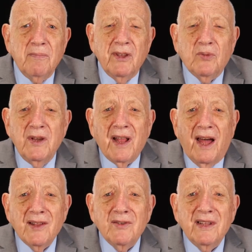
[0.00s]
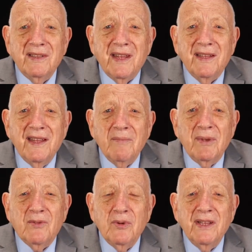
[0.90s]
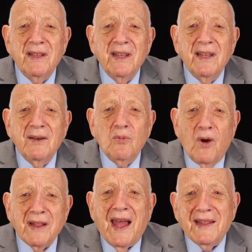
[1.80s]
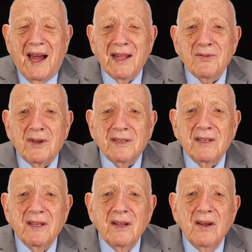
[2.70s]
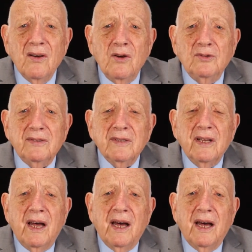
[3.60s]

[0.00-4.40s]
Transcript: between 1 and 100 whose